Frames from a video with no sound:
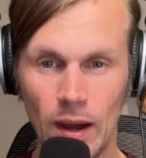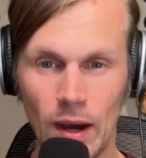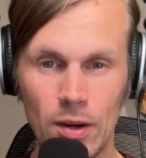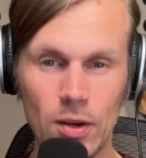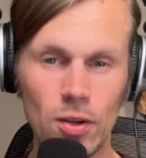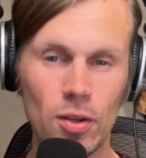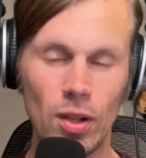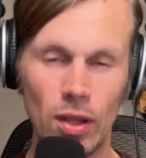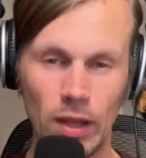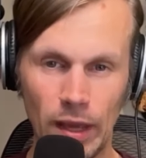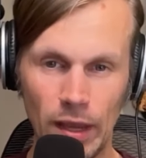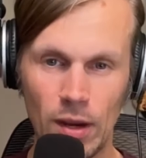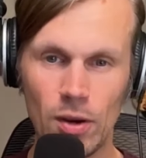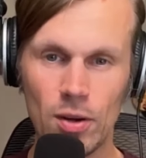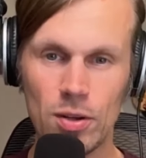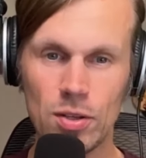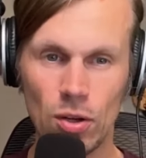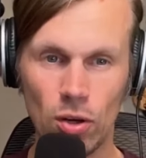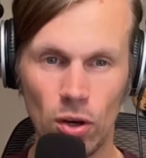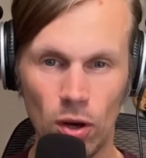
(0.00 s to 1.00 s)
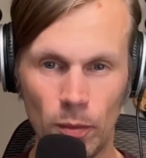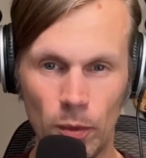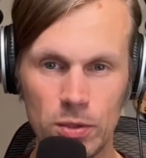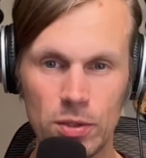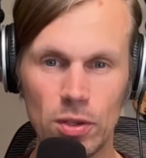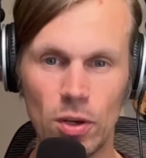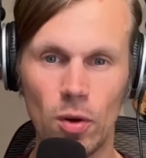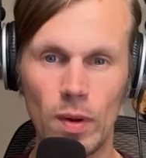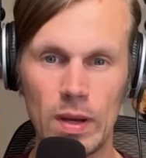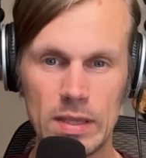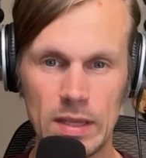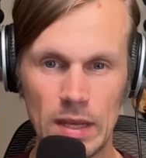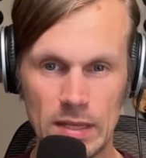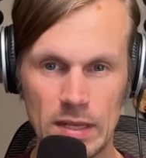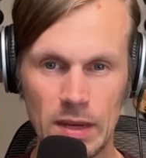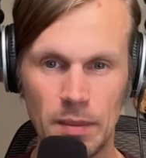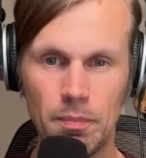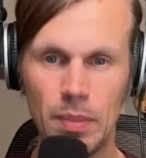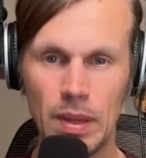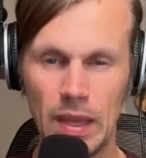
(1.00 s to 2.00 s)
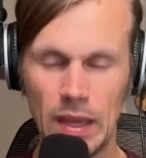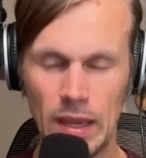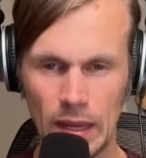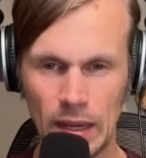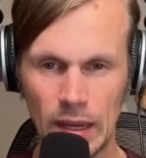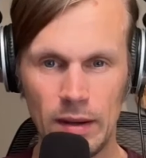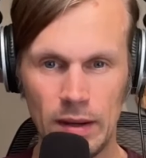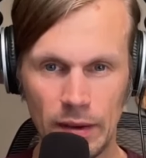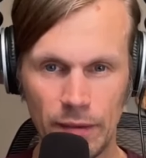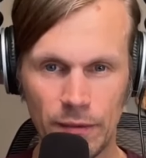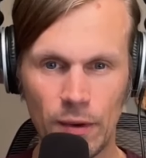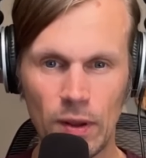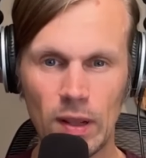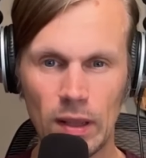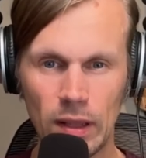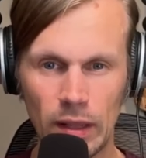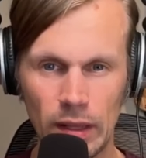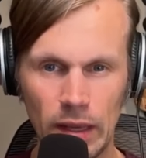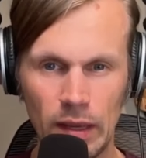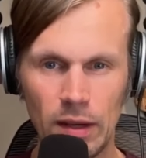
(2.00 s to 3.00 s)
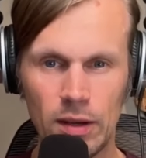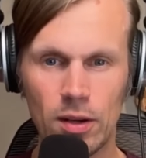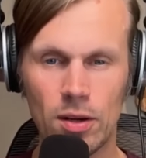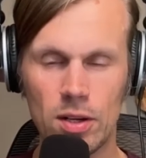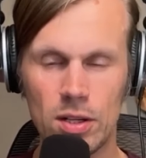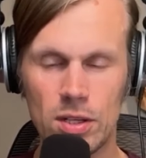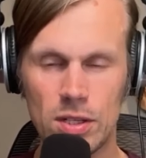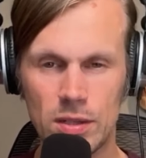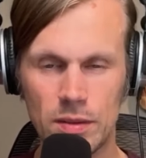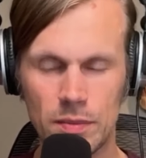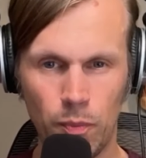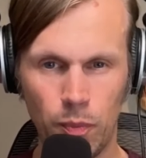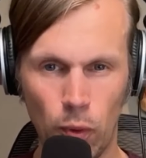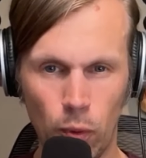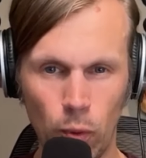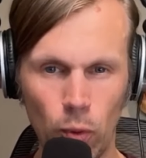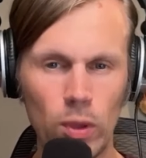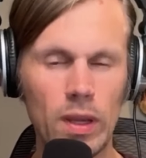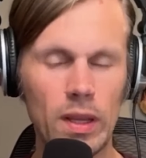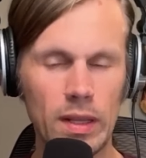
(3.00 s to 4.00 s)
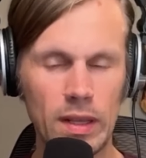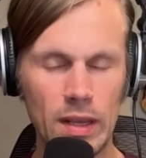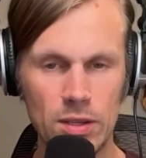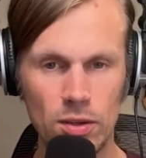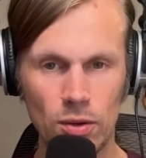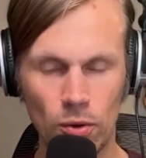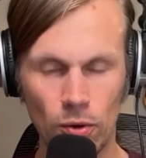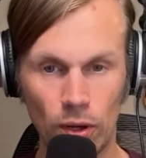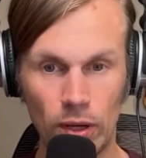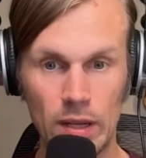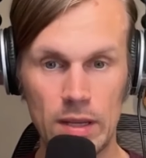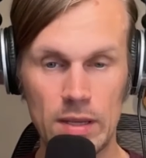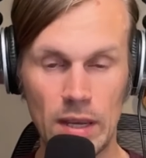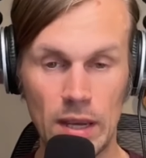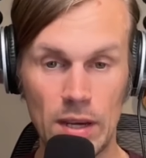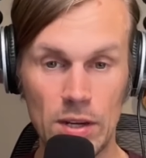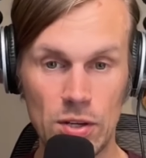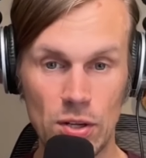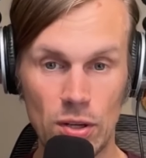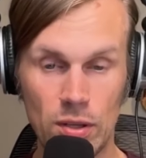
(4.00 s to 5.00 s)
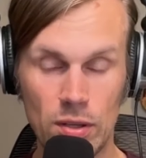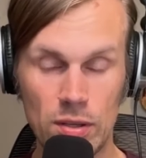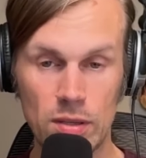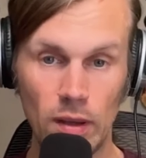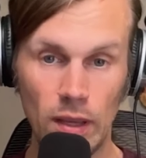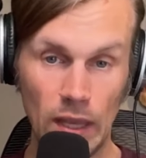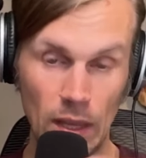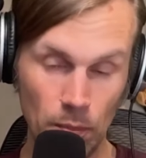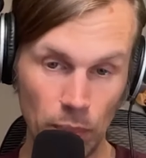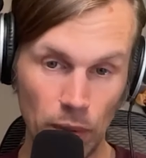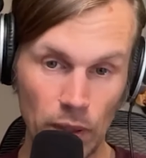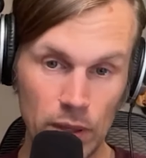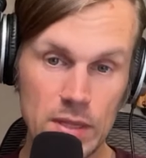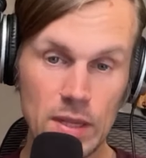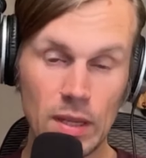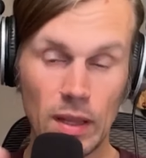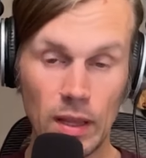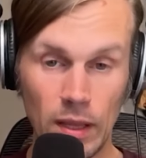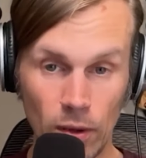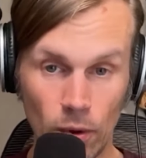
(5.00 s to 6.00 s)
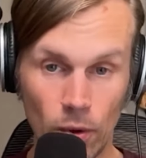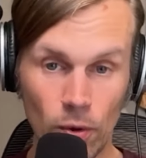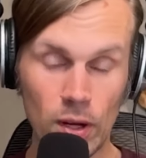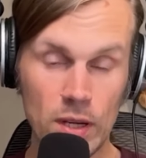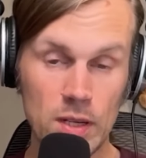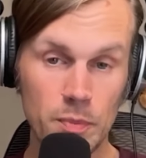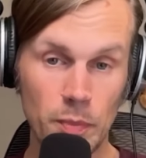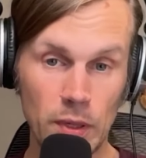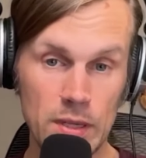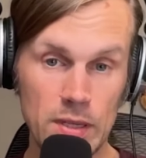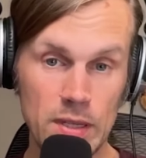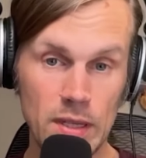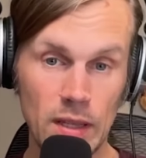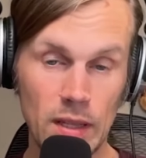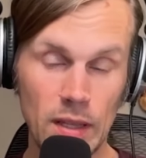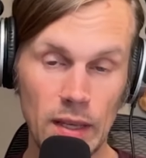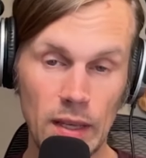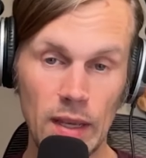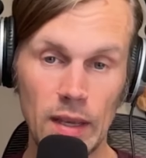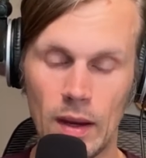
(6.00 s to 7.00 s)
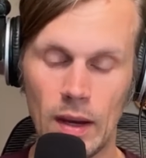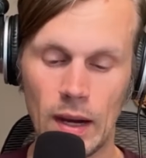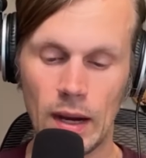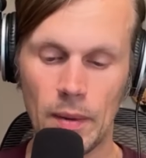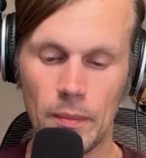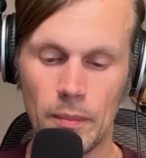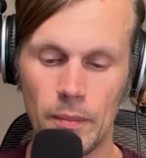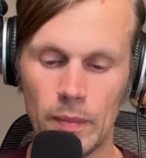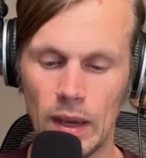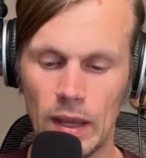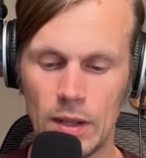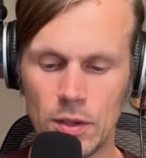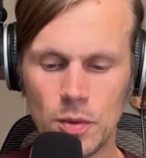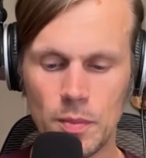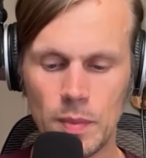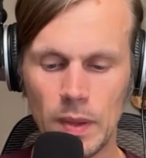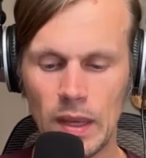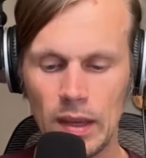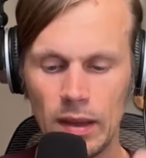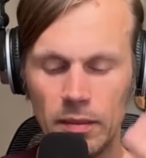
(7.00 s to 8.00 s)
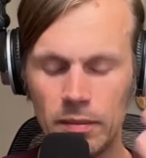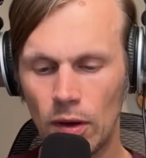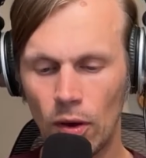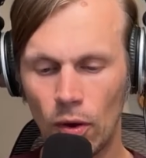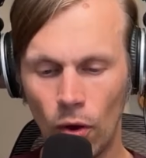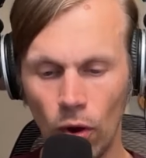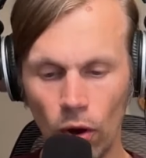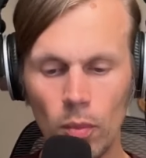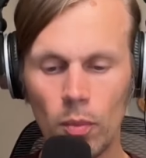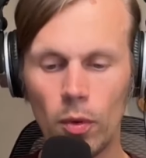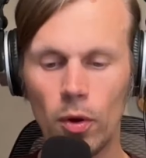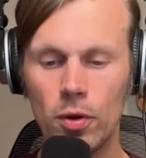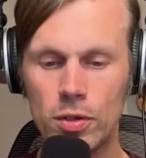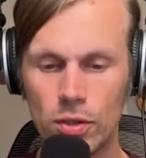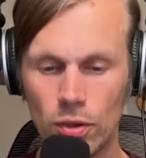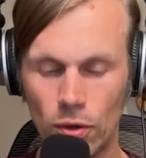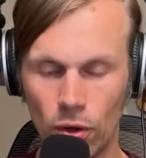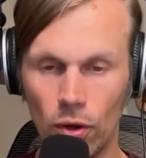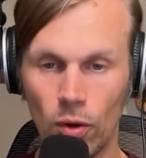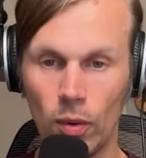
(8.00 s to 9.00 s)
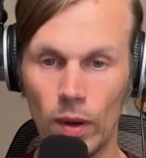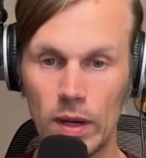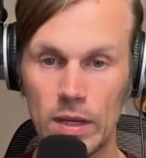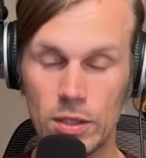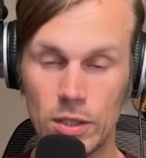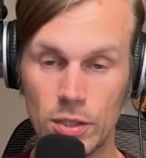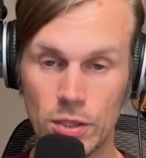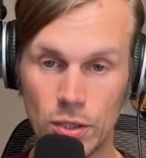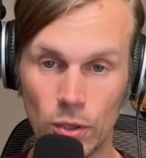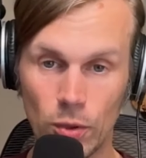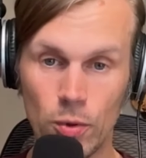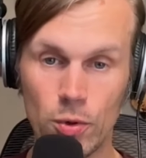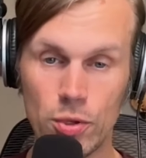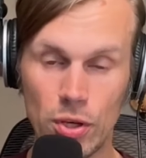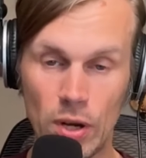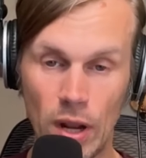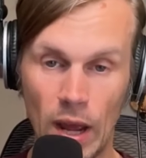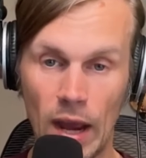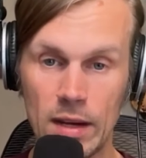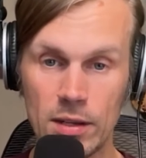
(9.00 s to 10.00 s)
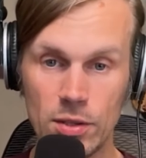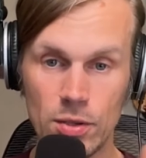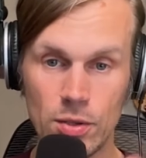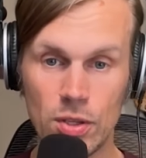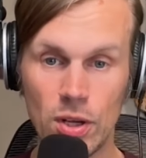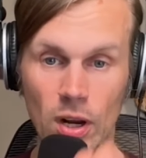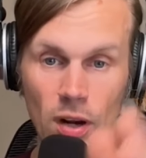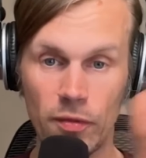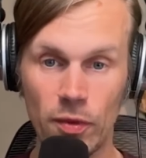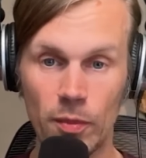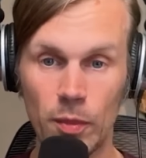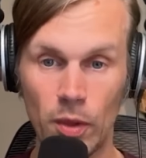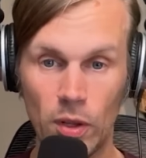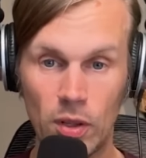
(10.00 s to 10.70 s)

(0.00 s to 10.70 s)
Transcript: Under the layers almost always ends up being different leaders pulling these organizations implicitly or explicitly. And to me, almost always the solution has to start from the